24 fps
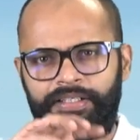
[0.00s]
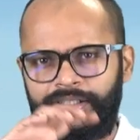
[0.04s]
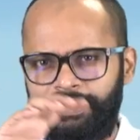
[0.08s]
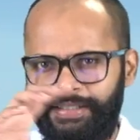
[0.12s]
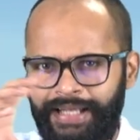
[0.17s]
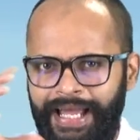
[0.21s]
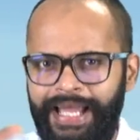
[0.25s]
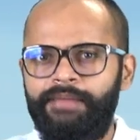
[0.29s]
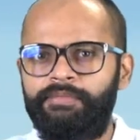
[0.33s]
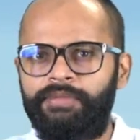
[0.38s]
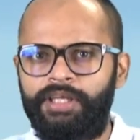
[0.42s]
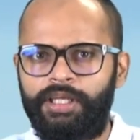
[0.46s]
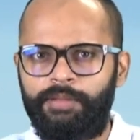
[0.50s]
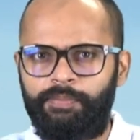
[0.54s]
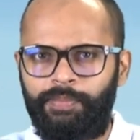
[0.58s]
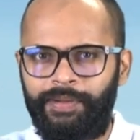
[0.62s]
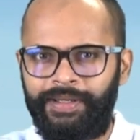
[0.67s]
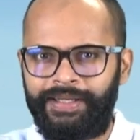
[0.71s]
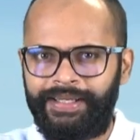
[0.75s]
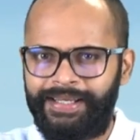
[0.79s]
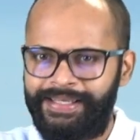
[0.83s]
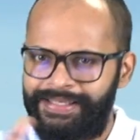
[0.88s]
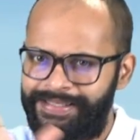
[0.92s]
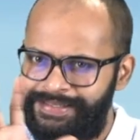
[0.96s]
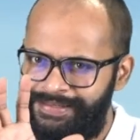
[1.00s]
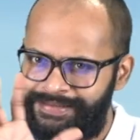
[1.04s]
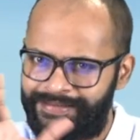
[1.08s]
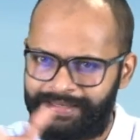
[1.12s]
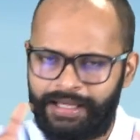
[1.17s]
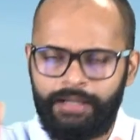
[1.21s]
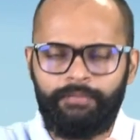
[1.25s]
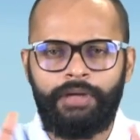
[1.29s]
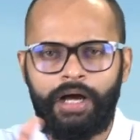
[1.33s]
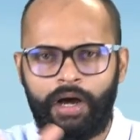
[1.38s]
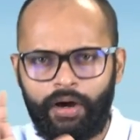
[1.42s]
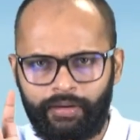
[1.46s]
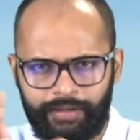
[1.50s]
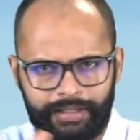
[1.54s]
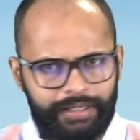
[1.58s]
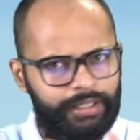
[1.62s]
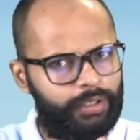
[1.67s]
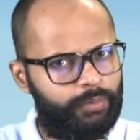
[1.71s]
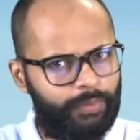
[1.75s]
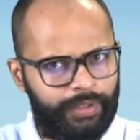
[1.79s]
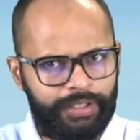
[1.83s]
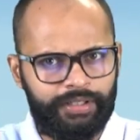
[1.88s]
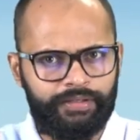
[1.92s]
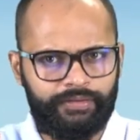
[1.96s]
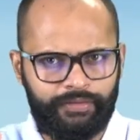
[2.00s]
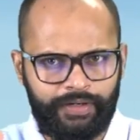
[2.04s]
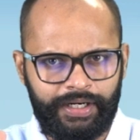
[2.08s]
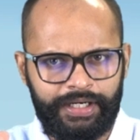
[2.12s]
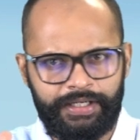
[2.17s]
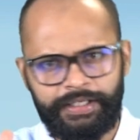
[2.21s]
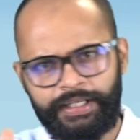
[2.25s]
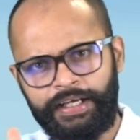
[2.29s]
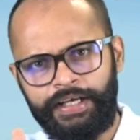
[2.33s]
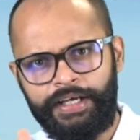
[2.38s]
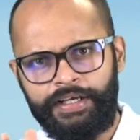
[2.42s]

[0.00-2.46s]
timekeeping is somehow relevant, right?